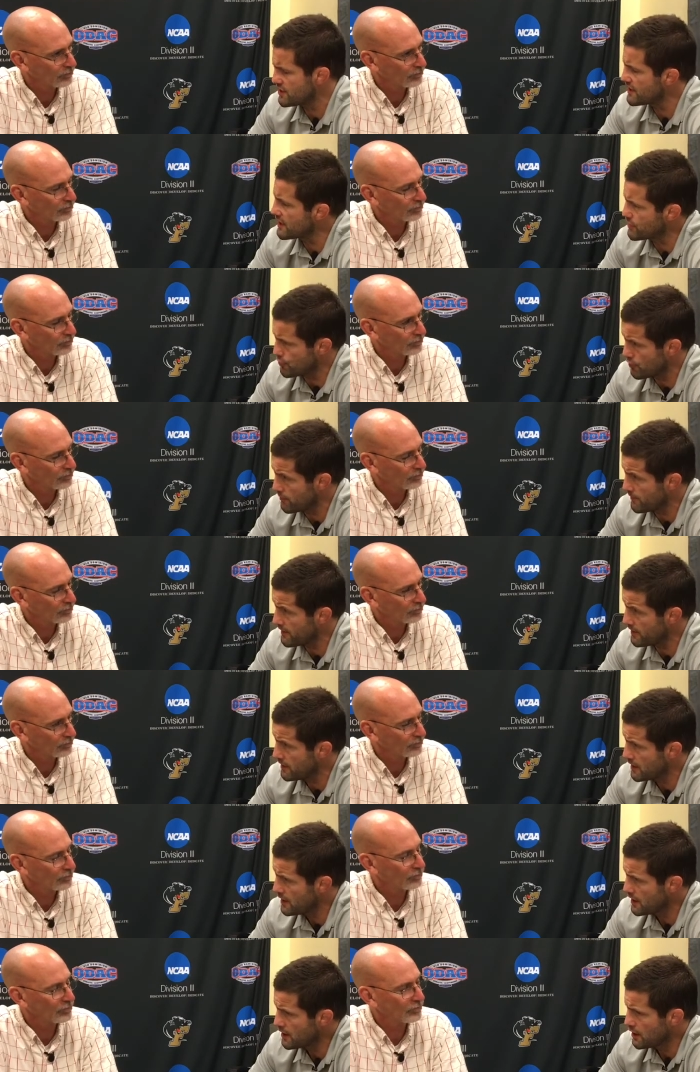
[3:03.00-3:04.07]
Speaker 1: State tournament,
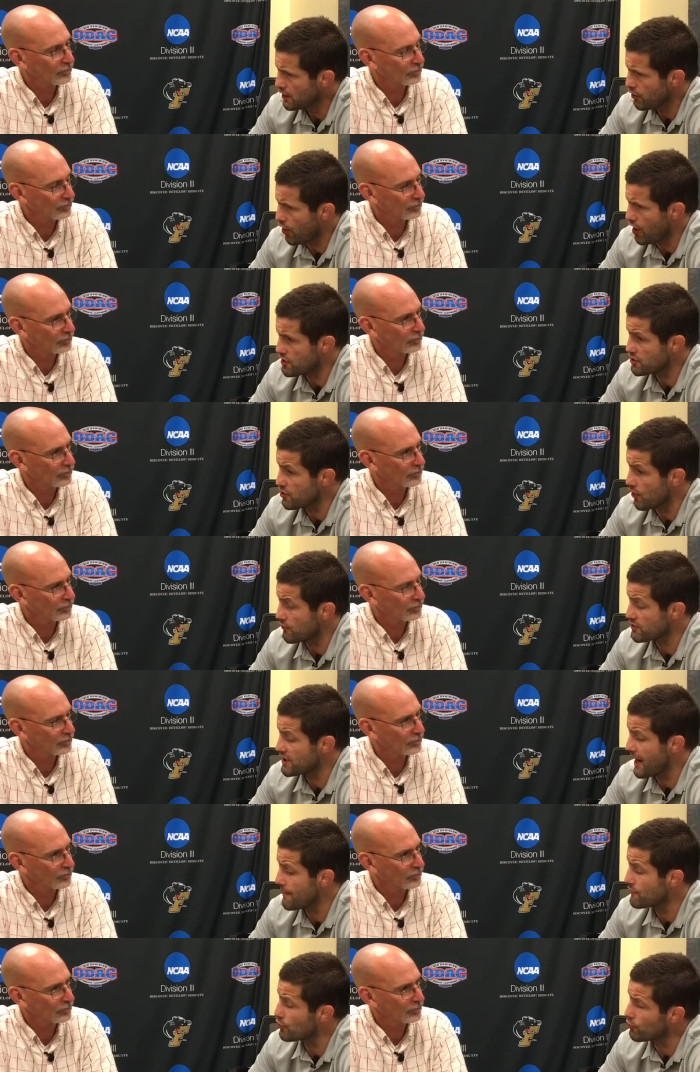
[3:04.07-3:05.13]
lost in
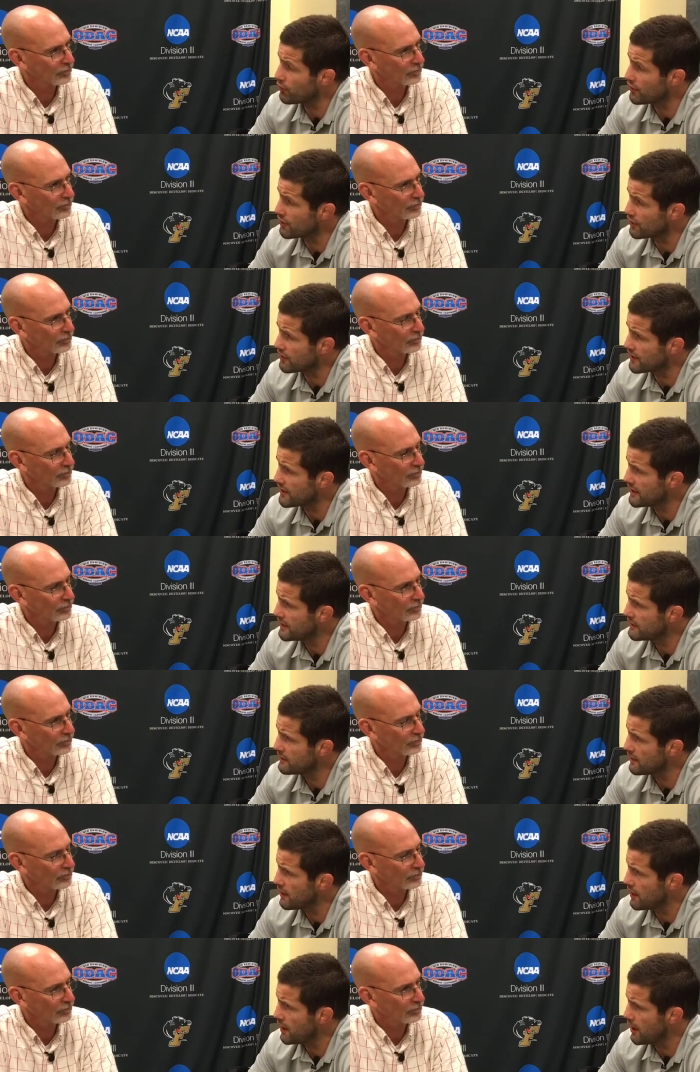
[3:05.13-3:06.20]
overtime to a really good
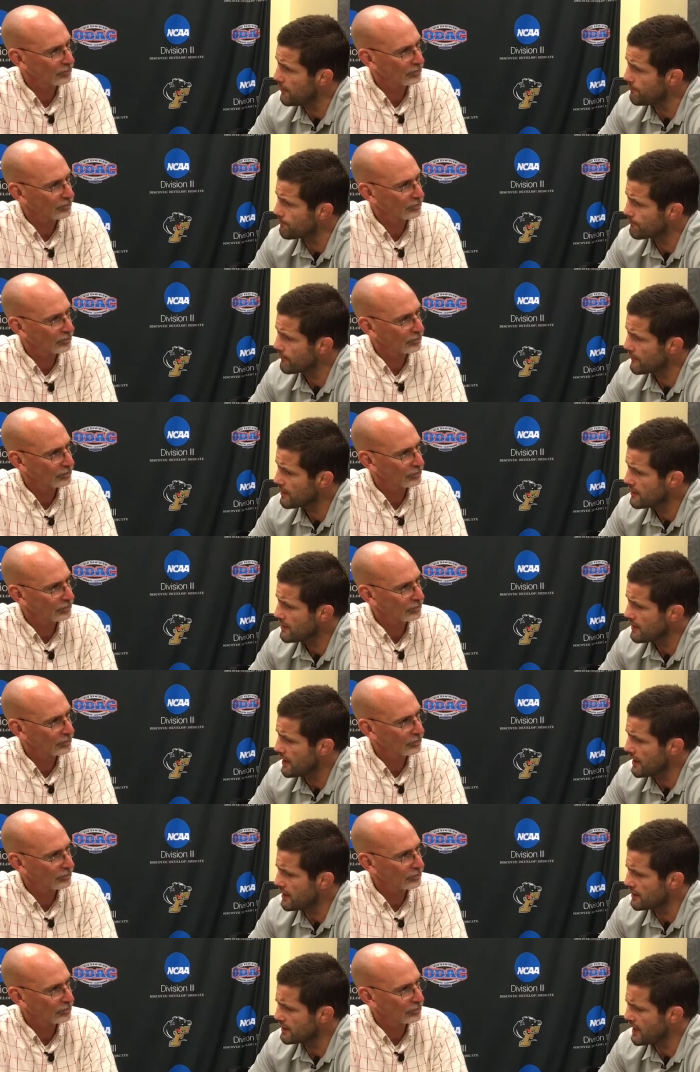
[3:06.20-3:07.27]
kid, um,
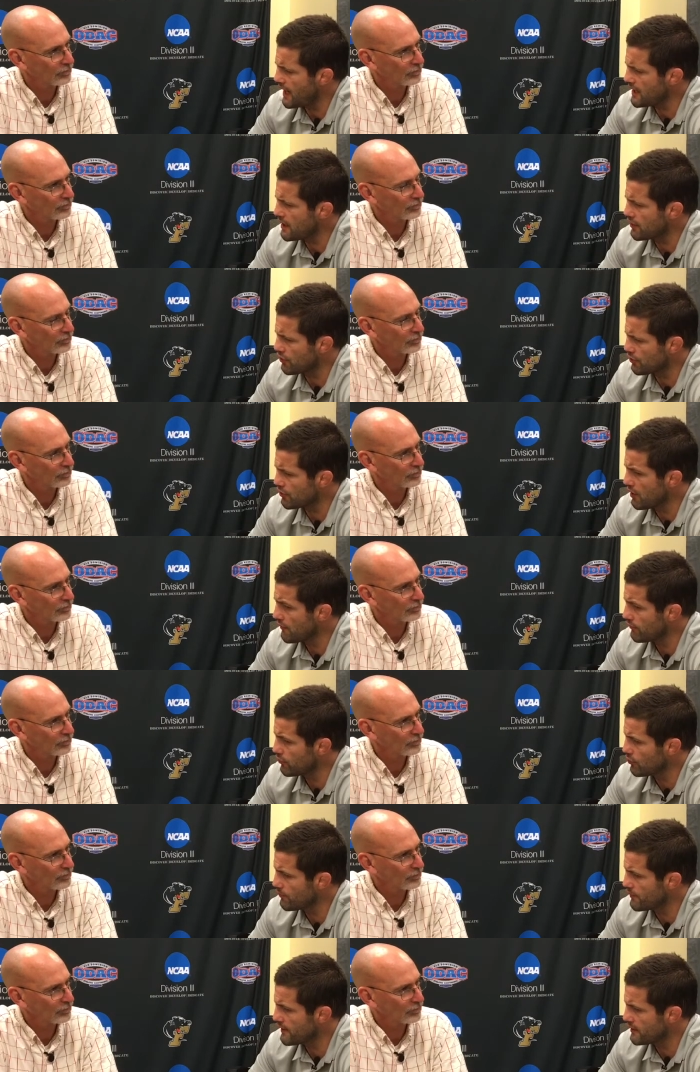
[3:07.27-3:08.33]
and kind of unheard of a
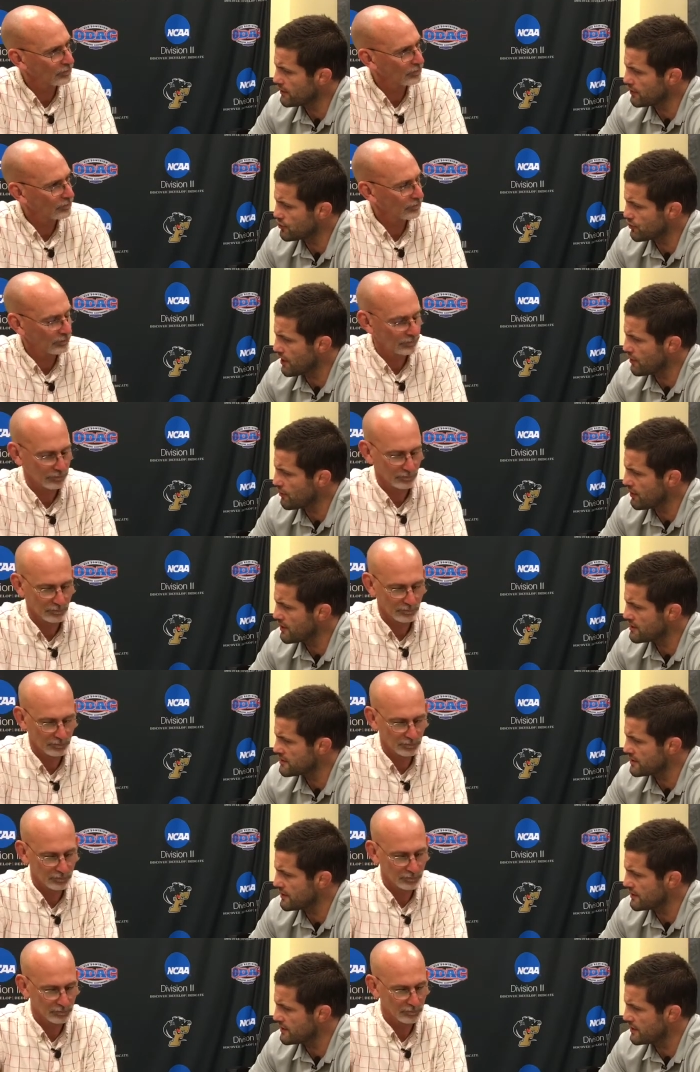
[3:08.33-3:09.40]
little bit. Trey was,
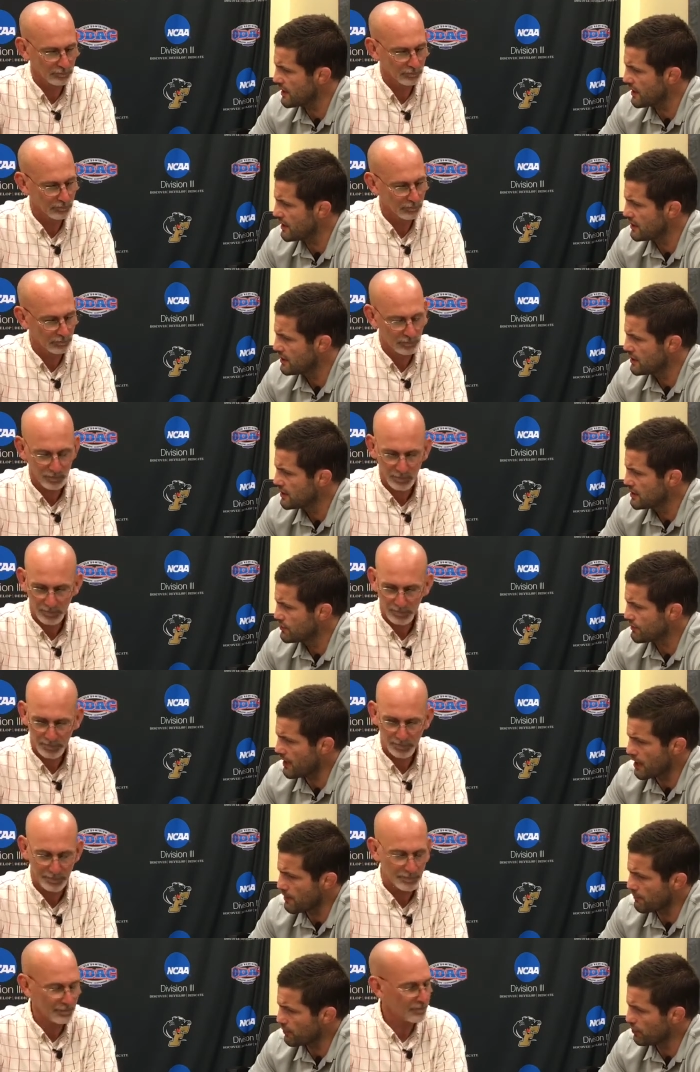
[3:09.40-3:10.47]
and uh, we got
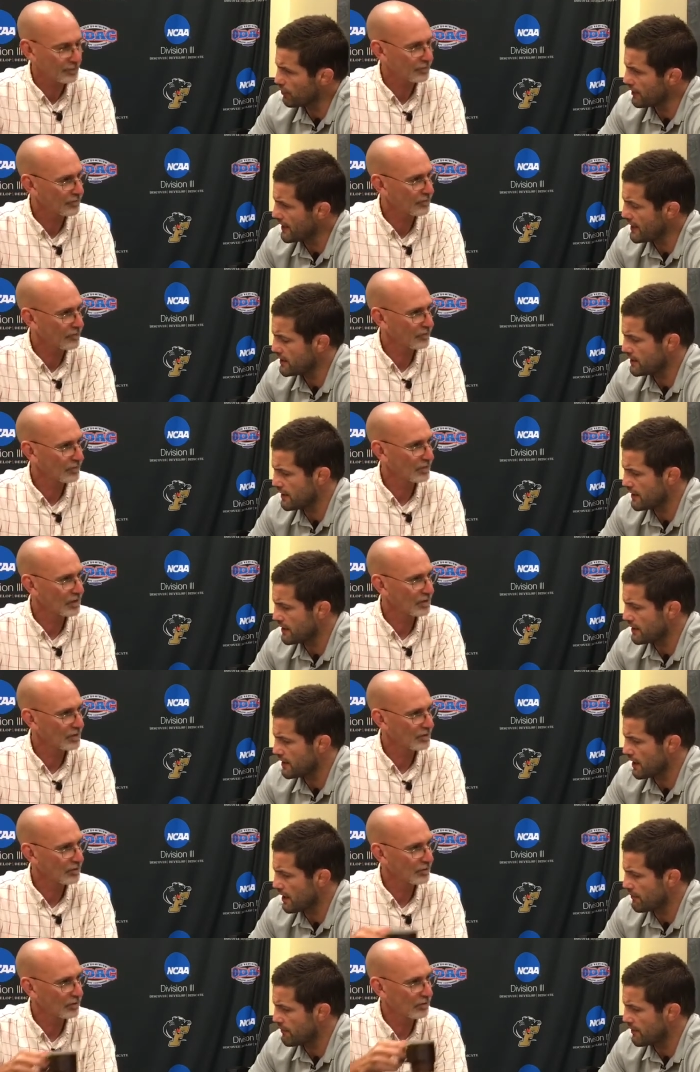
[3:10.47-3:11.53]
on him a little late, and, and
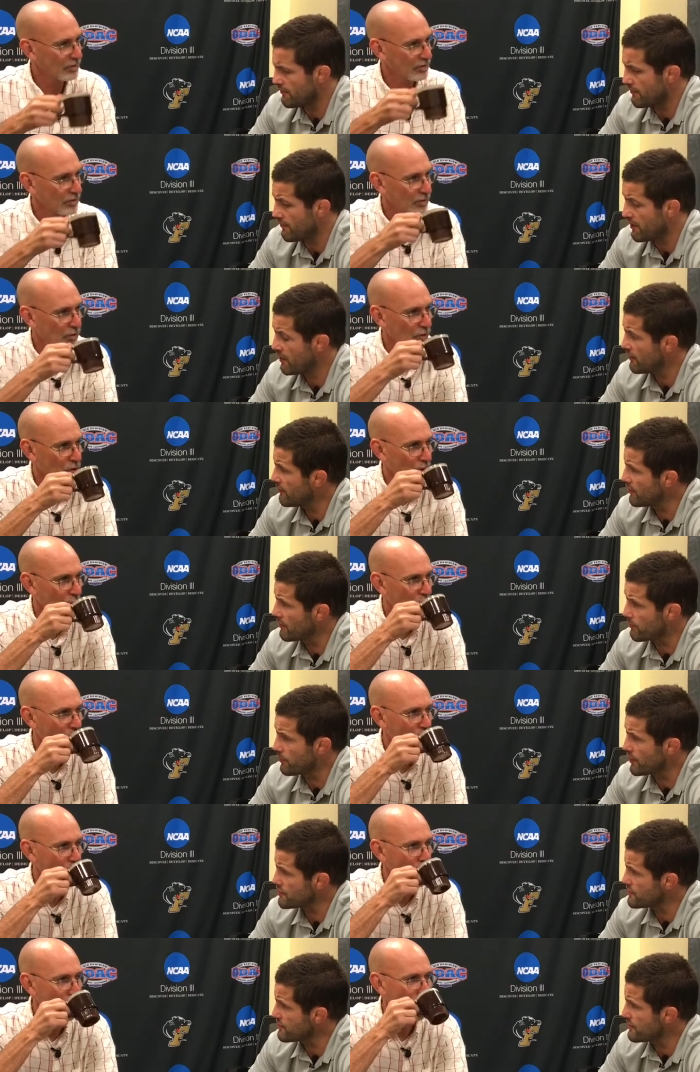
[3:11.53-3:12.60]
uh, been very, very
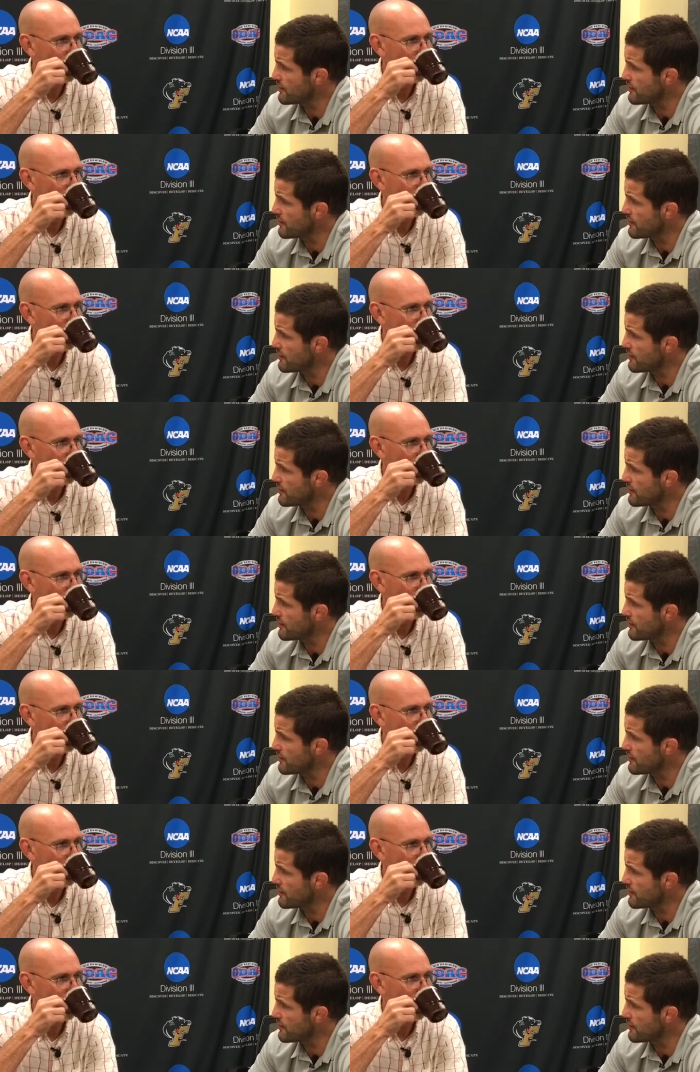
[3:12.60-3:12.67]
impressed with